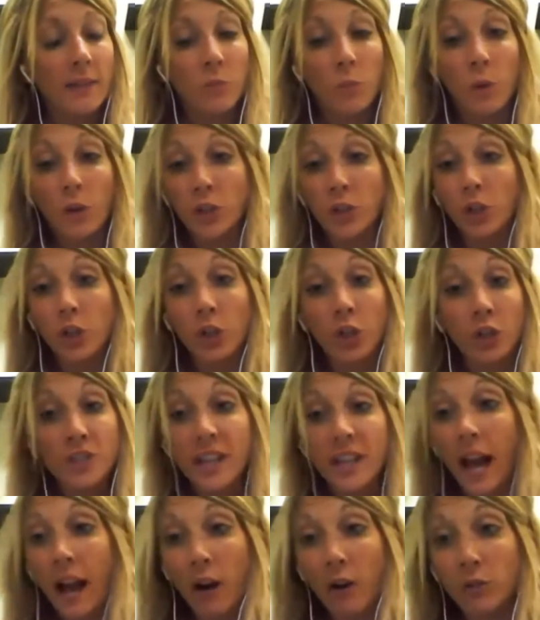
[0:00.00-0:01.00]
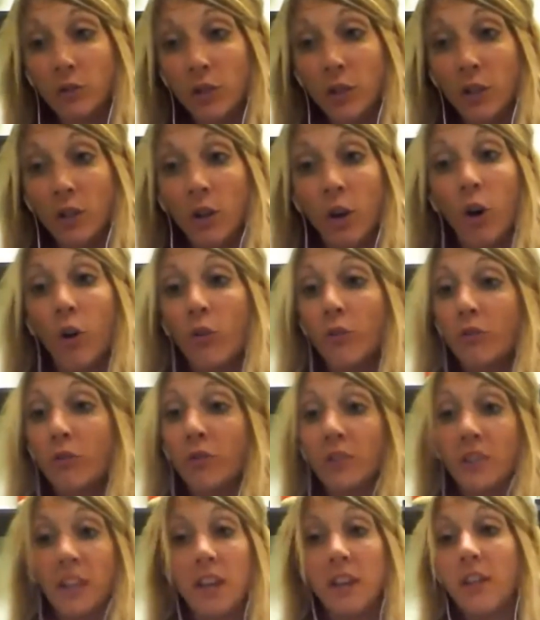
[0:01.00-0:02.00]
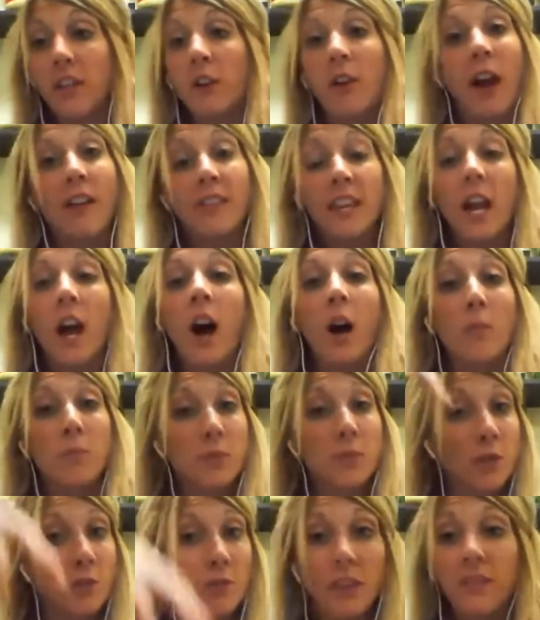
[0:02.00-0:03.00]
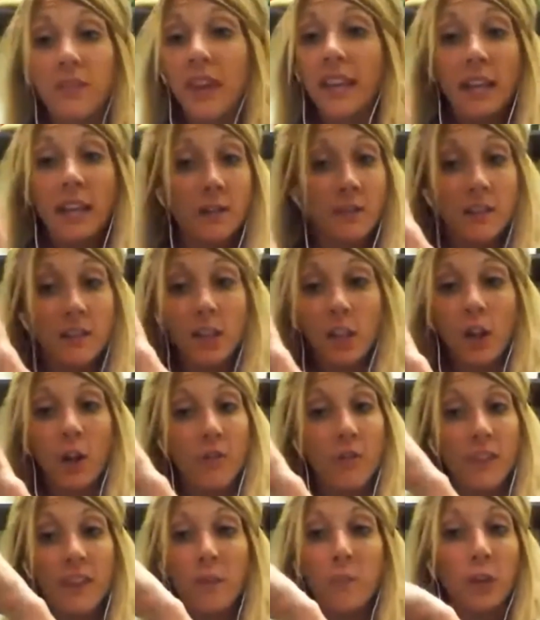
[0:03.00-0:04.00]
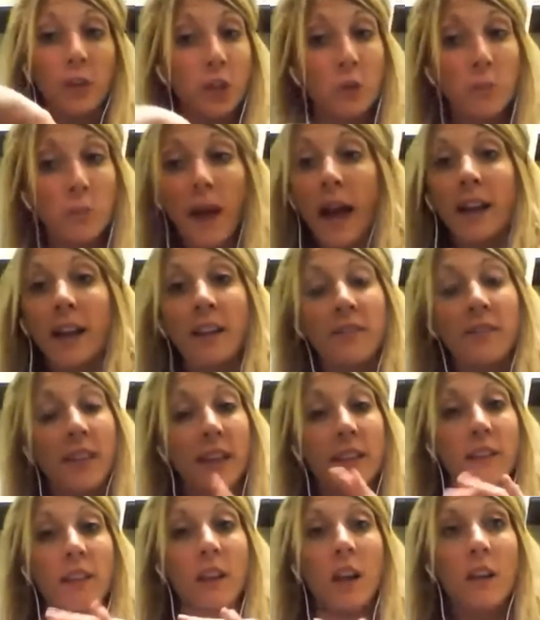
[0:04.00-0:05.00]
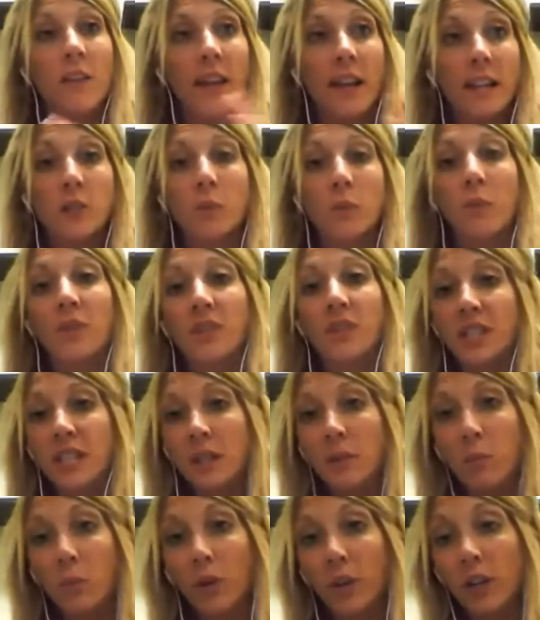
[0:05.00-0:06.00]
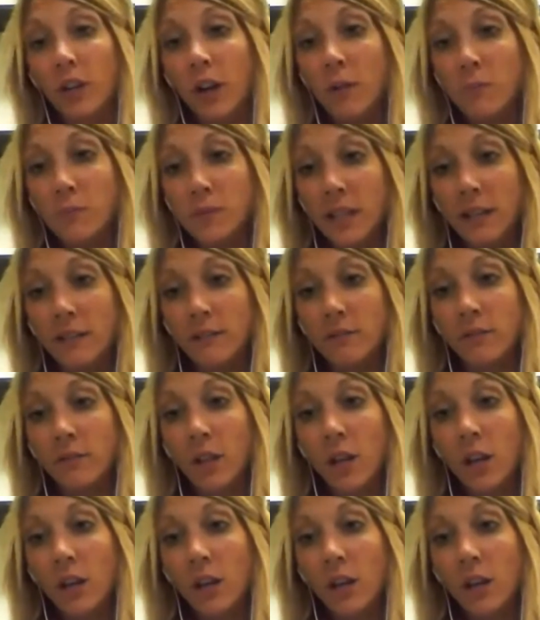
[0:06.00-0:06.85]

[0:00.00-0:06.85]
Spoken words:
when you're down, hopefully they're on the up so that they can, they bring you back. And then that's where the teamwork comes in.